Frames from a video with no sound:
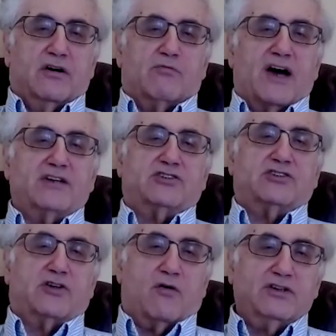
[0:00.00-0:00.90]
my
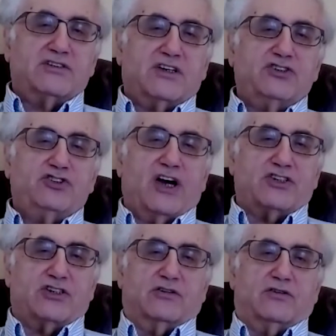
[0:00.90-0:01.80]
strong
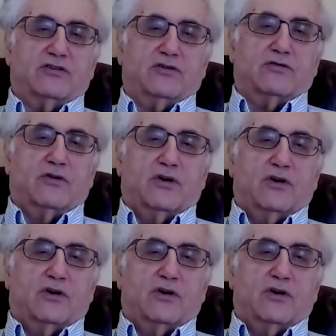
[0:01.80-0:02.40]
suggestion to you